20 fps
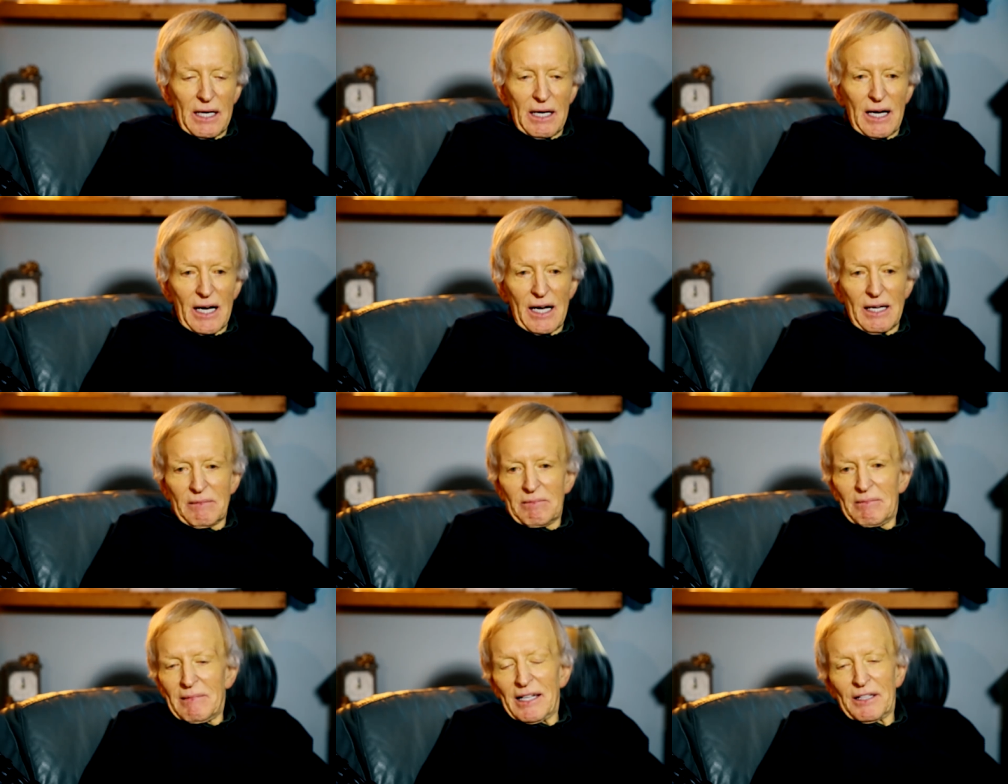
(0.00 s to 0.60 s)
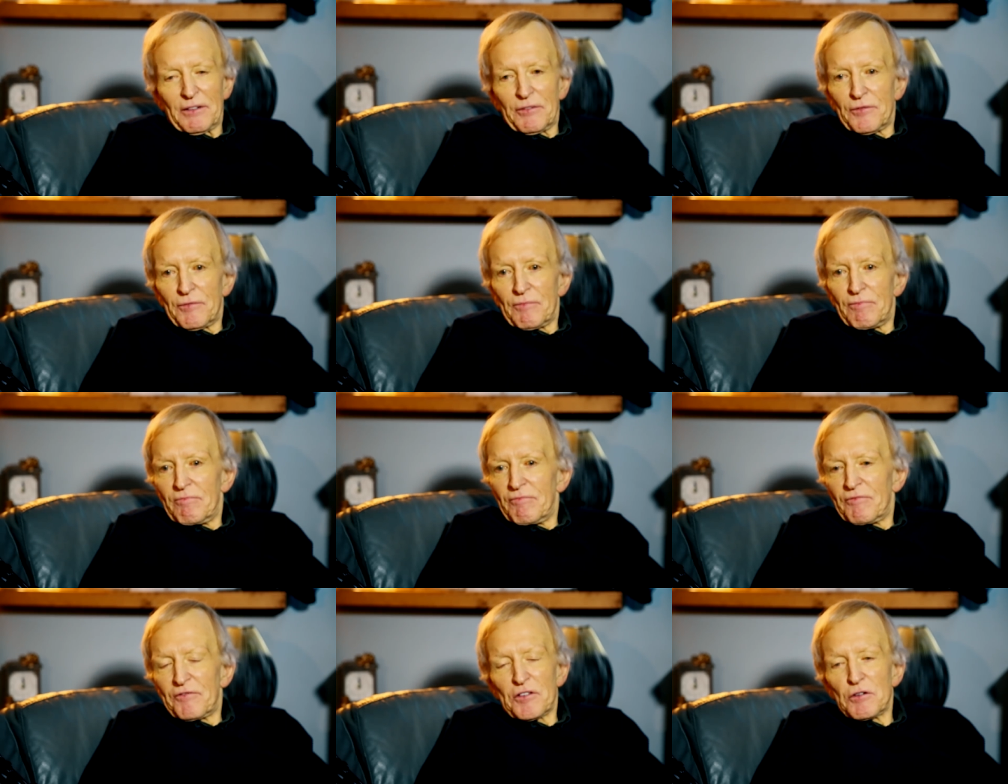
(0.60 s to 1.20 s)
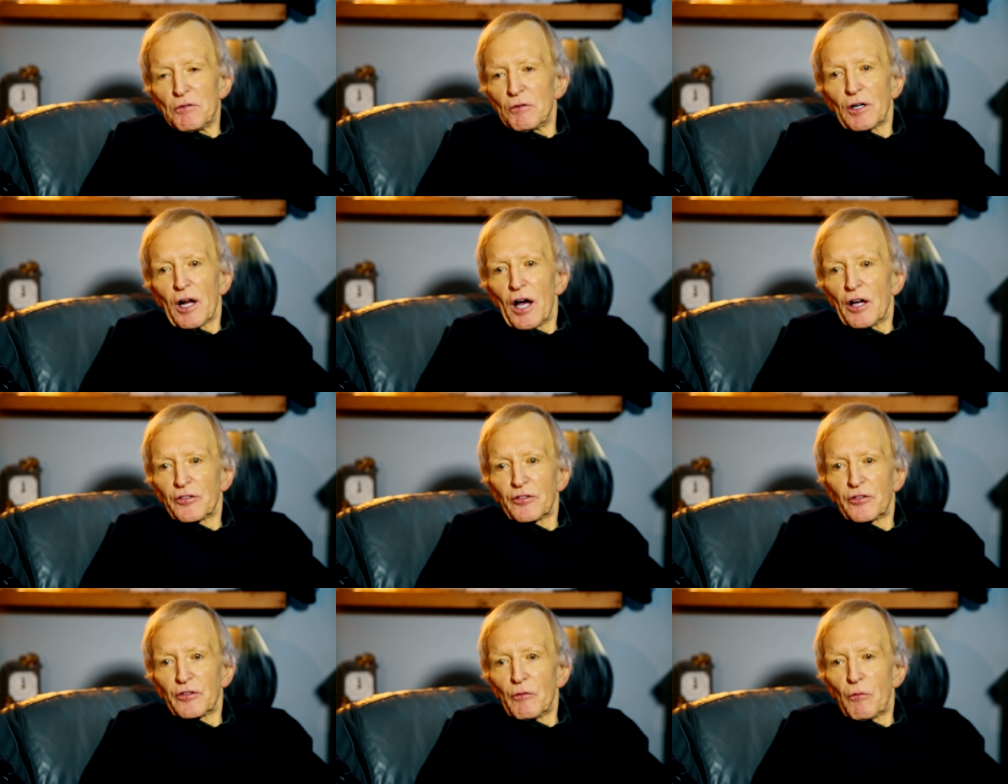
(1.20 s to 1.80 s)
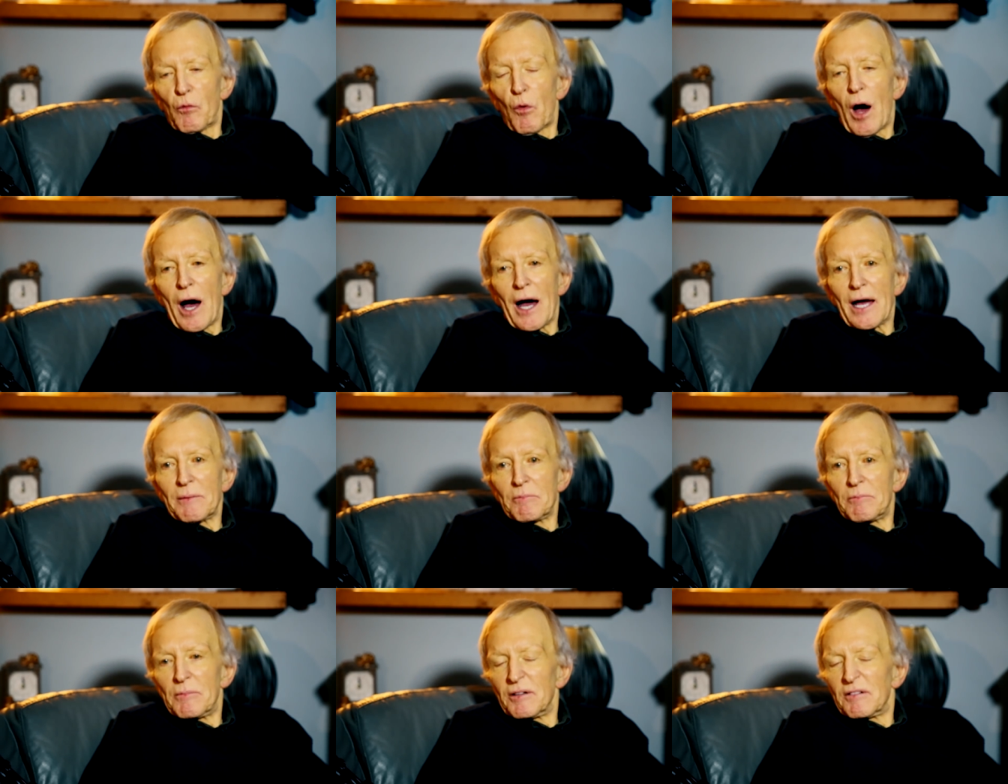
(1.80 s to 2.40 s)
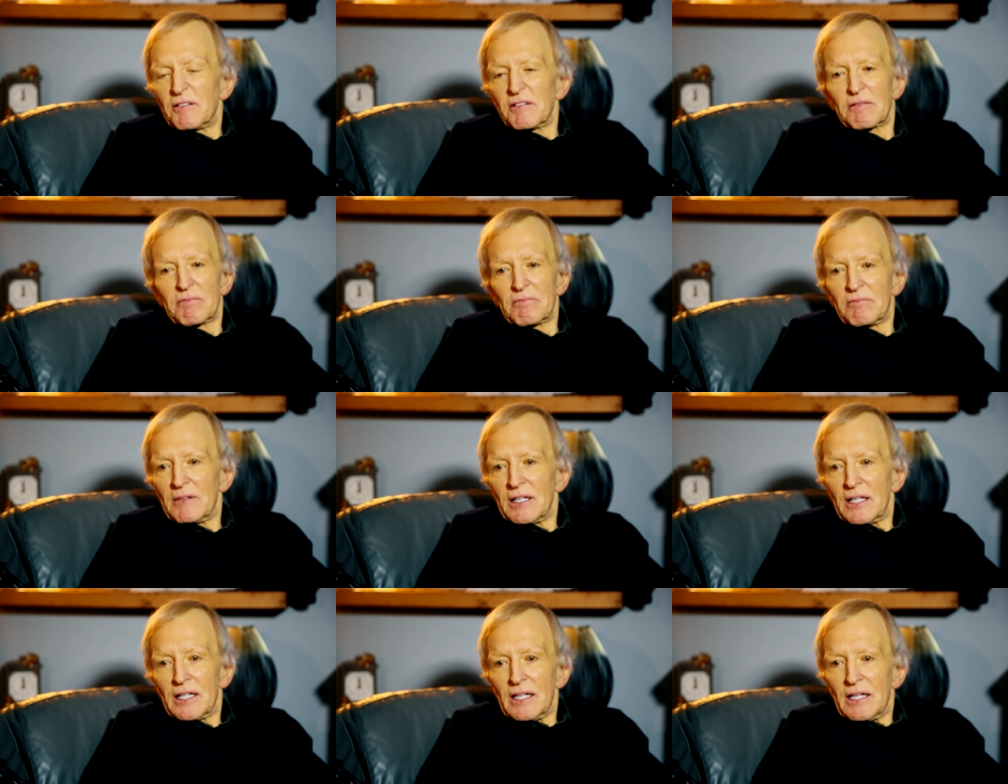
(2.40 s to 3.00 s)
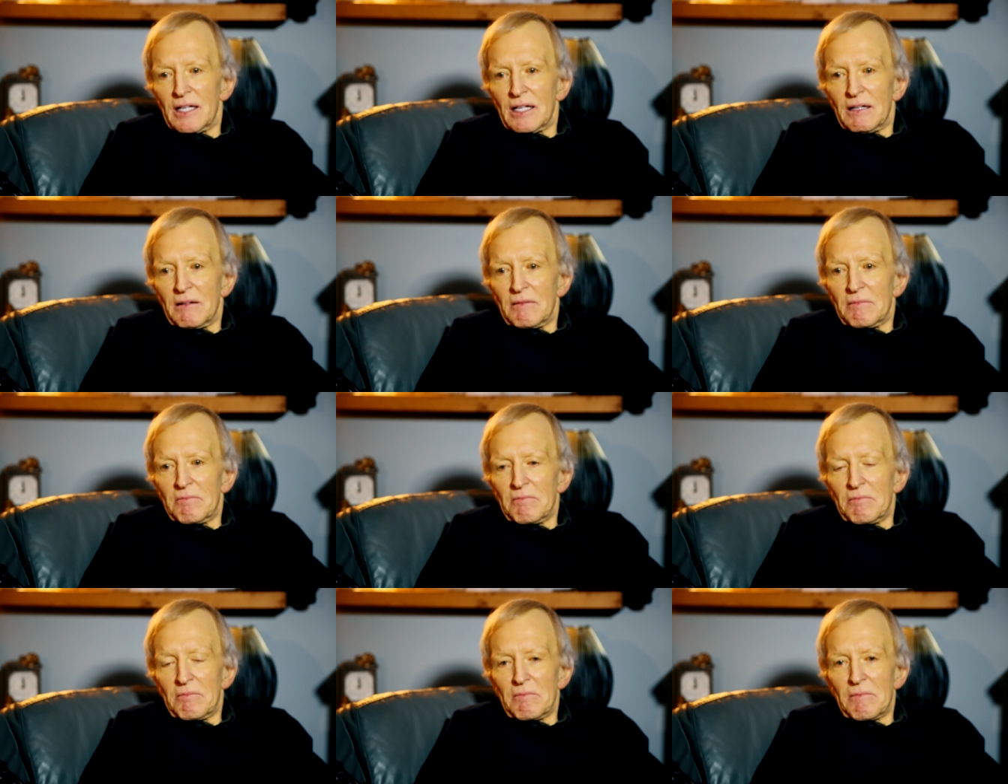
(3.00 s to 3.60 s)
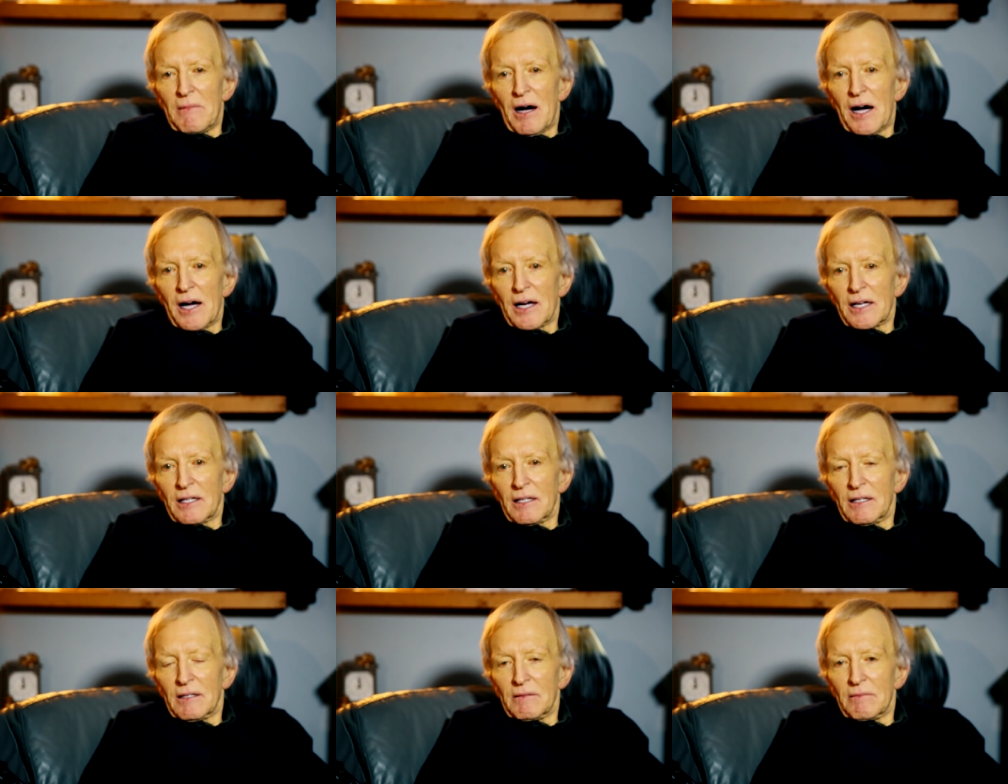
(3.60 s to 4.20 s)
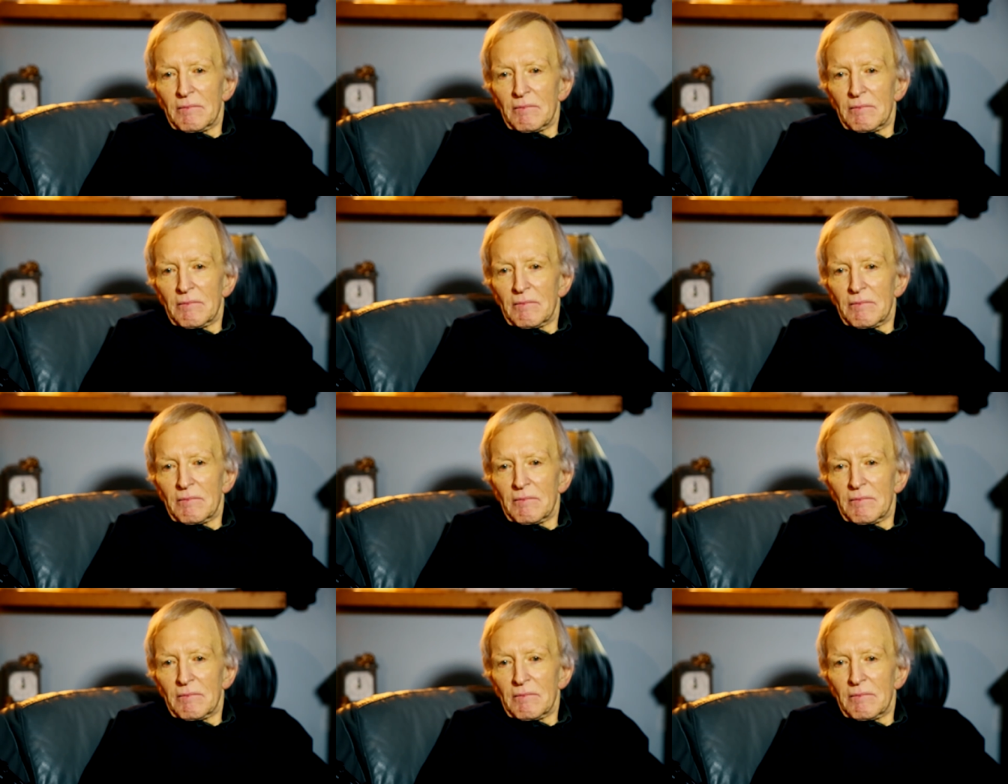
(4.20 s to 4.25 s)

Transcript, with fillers: I had a few glasses of wine, but my